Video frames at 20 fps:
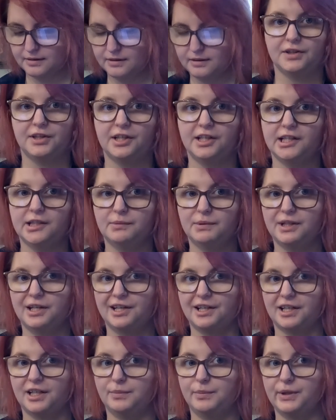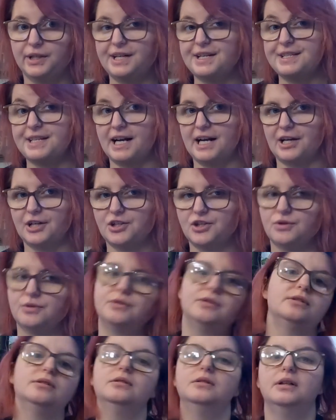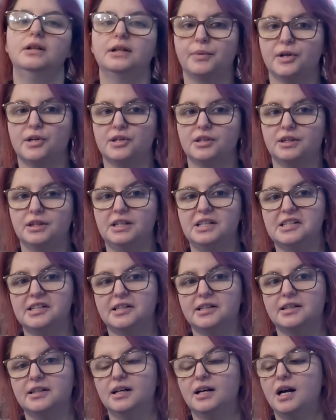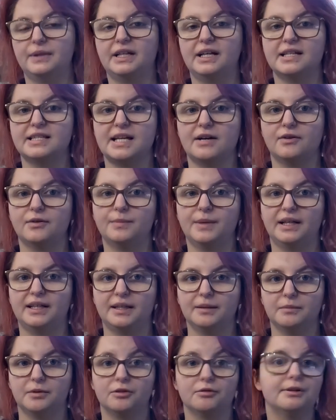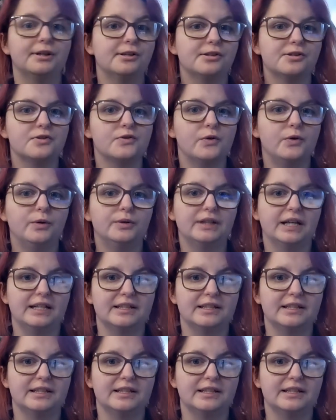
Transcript: For the year, we're not going to put his actual birth year because that would make him 3 years old,